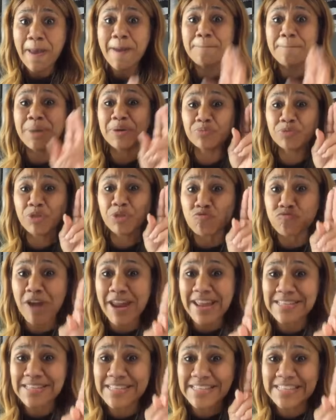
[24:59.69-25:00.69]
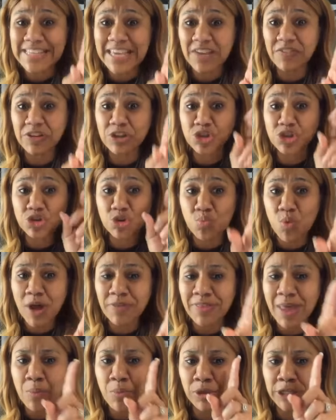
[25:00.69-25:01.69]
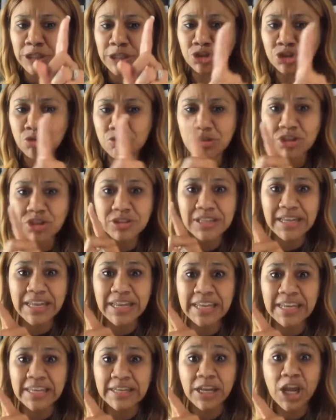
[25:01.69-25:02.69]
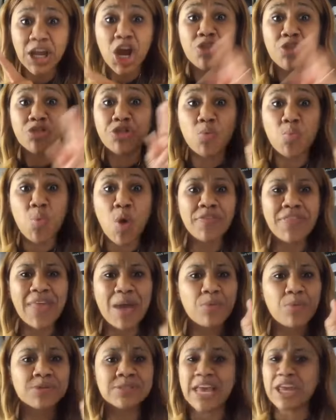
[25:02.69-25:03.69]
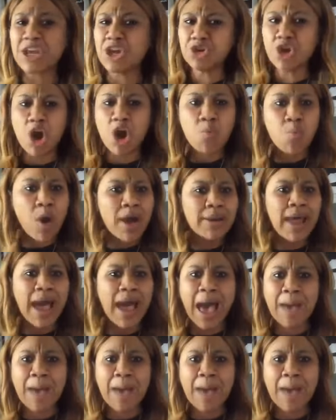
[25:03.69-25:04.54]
But the race is given to the one that will endure to the end. The one that will say, you know what? I